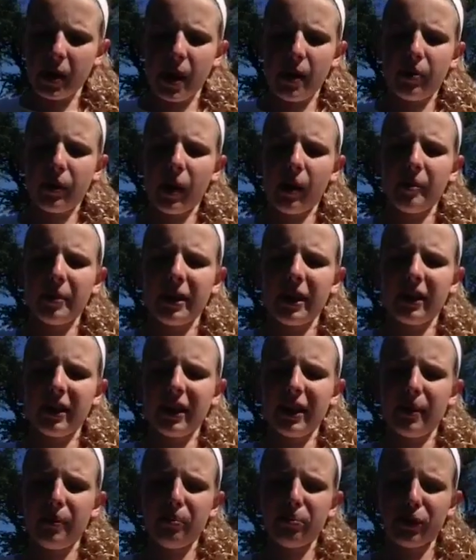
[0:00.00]
I'll probably get
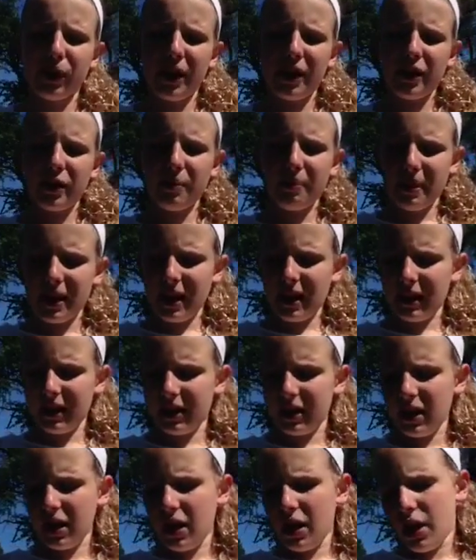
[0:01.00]
like a brighter
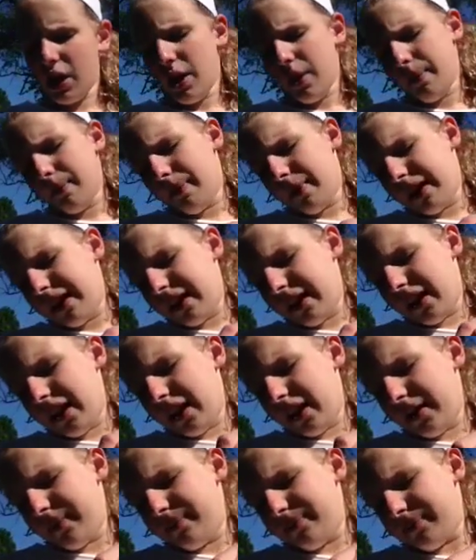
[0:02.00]
pink, but
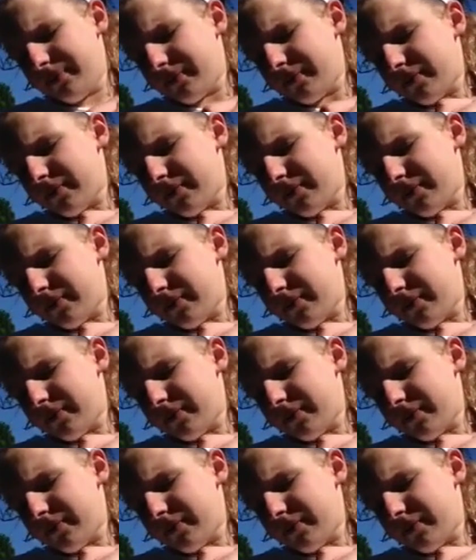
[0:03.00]
um,